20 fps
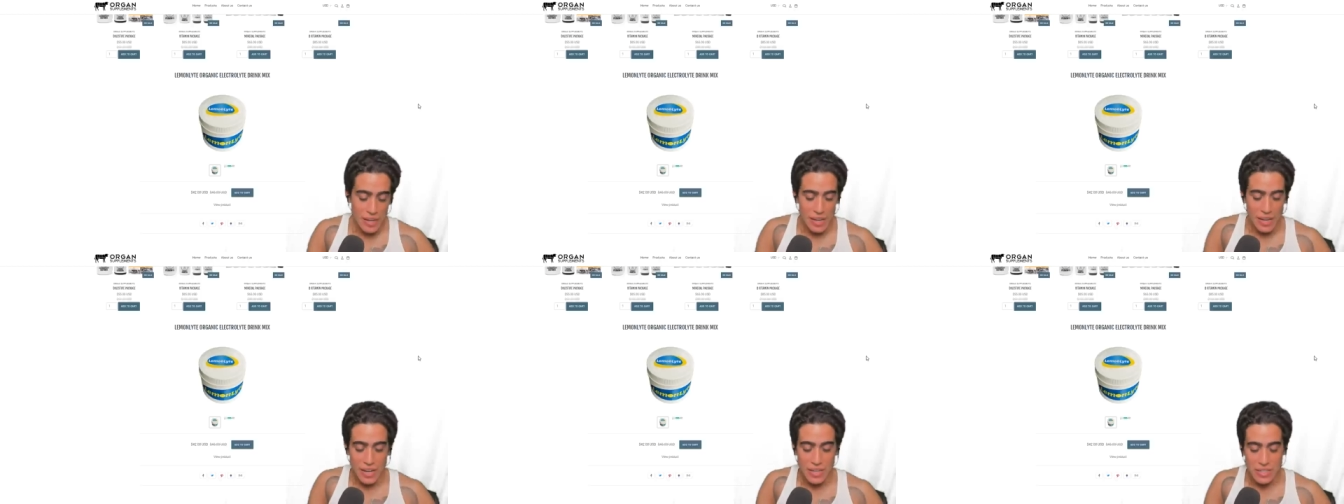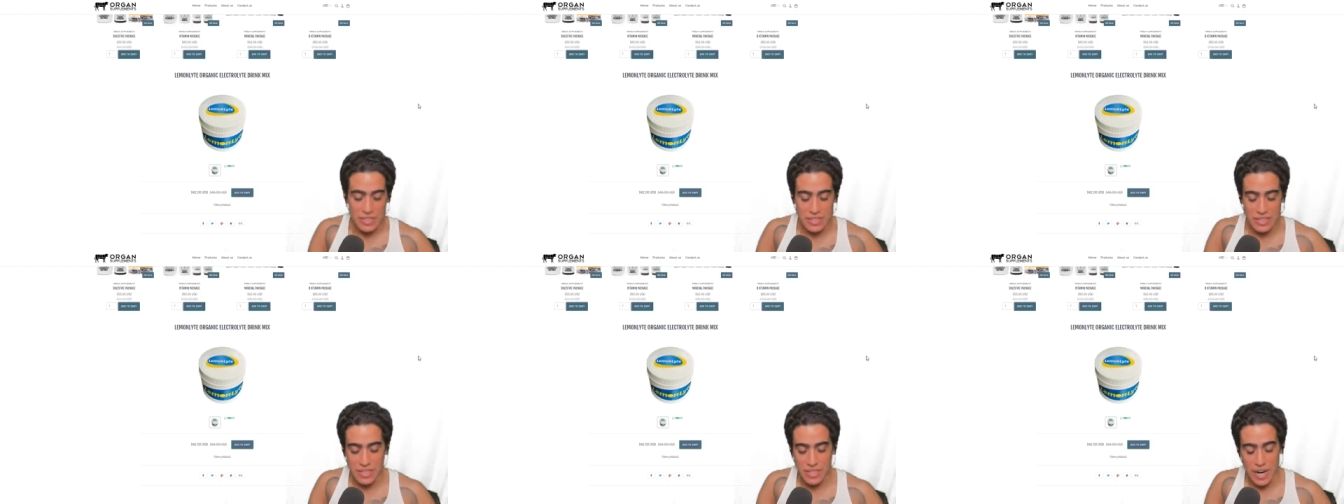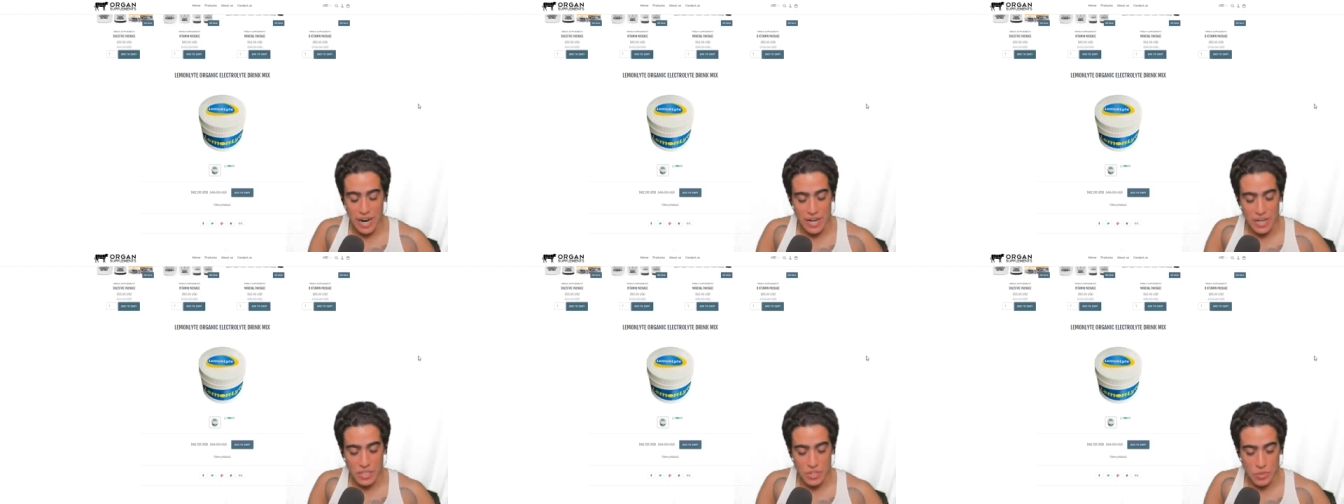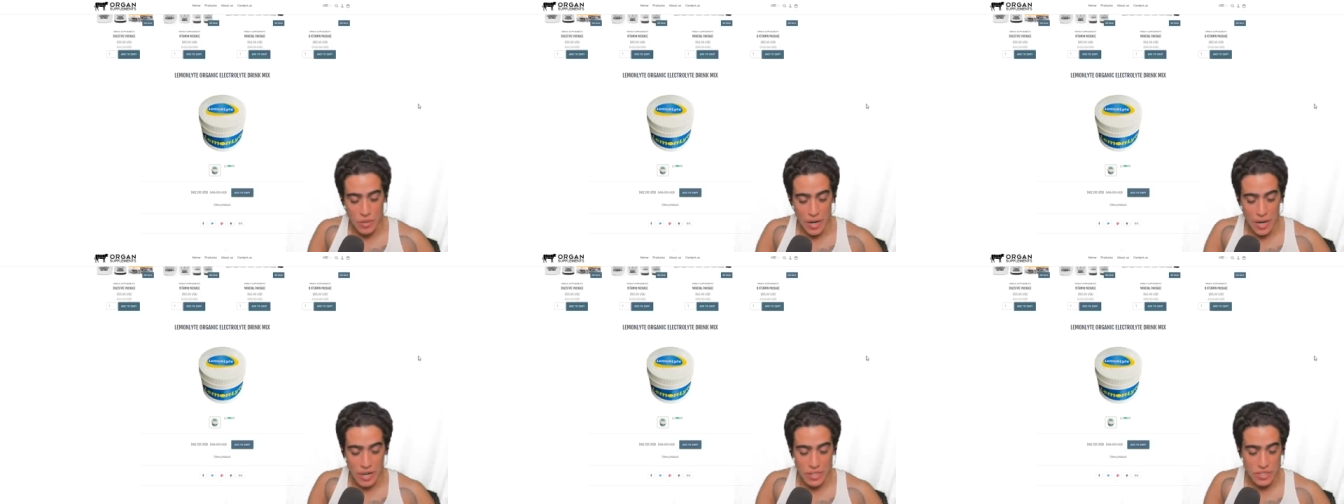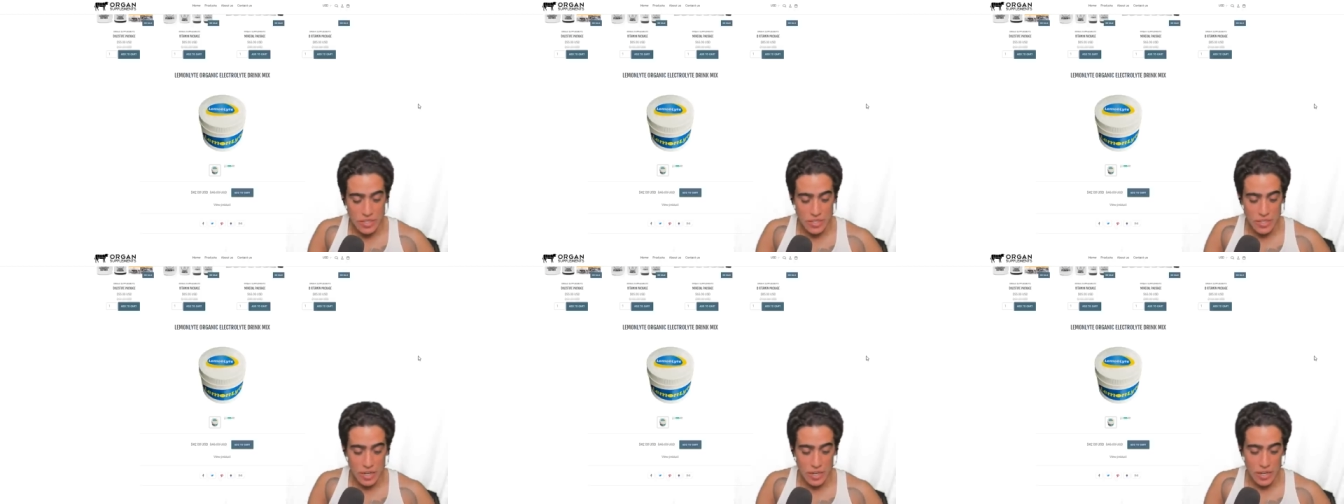it's just kind of
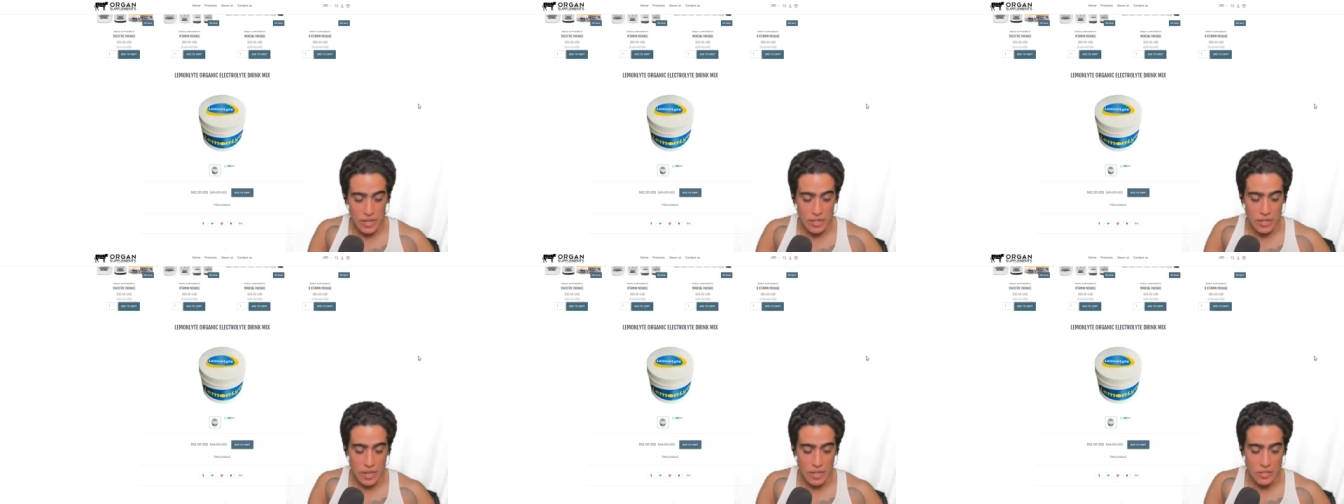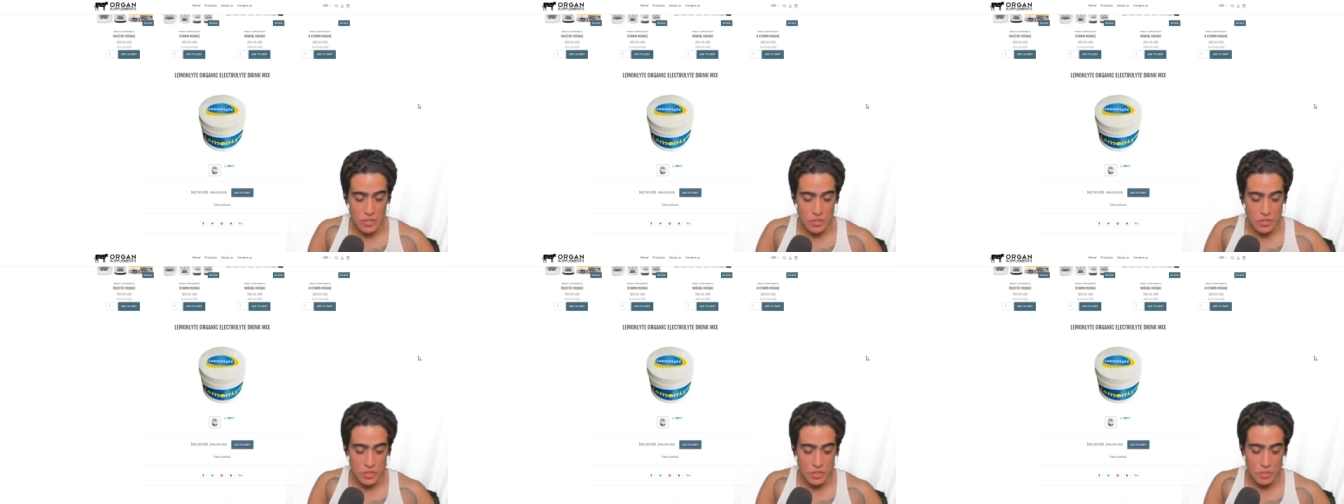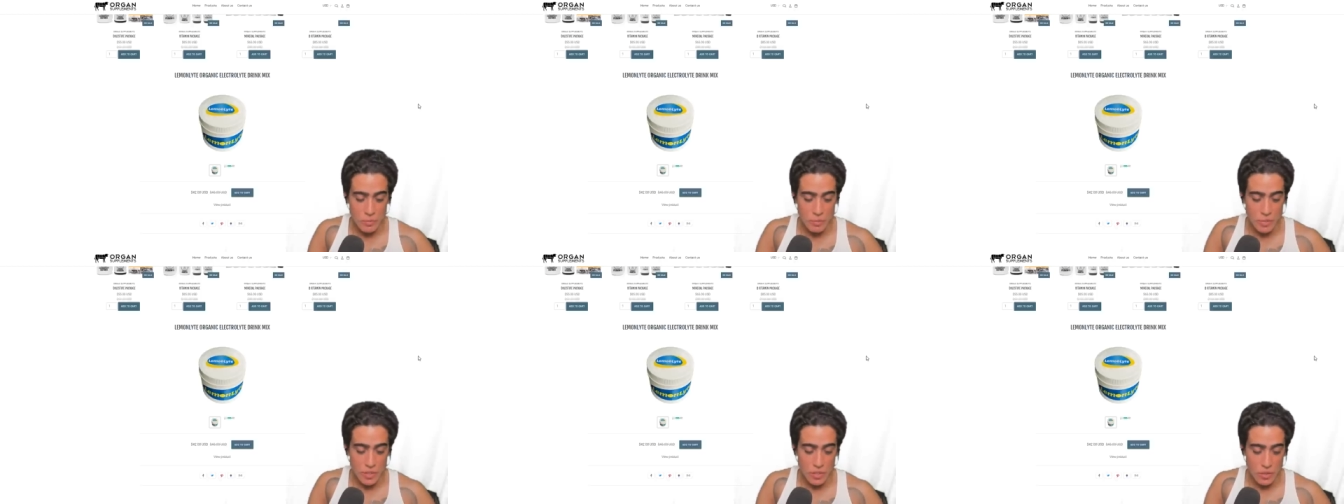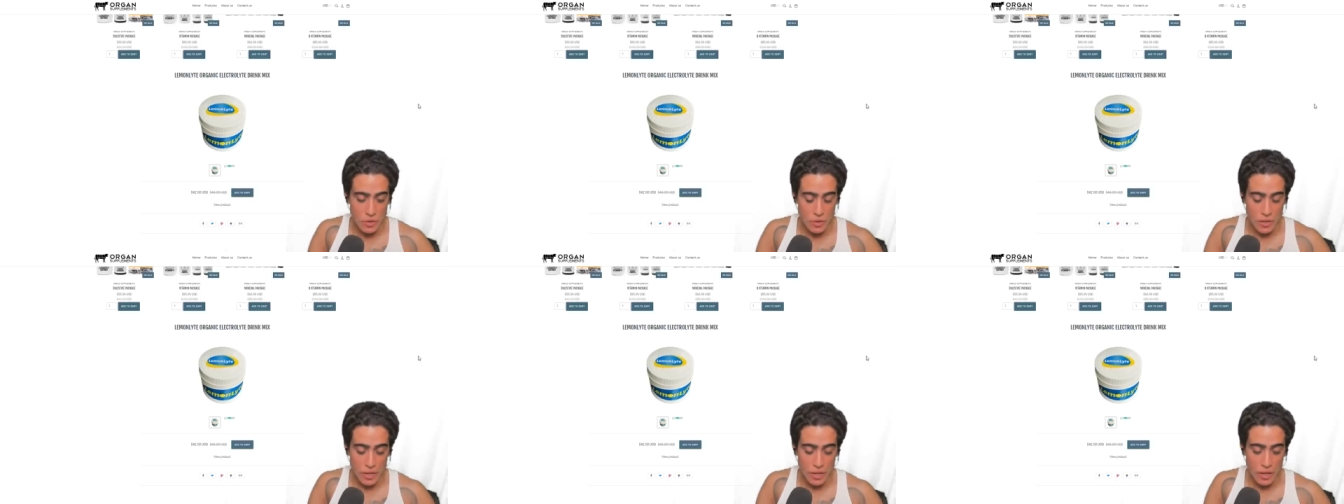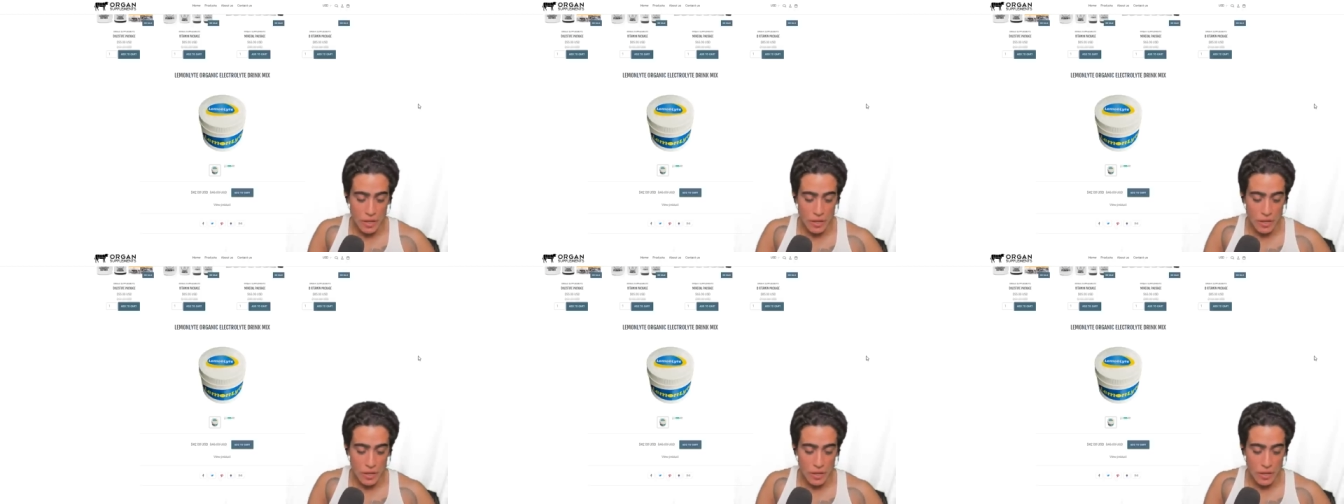trashy, and, and you shouldn't be doing it.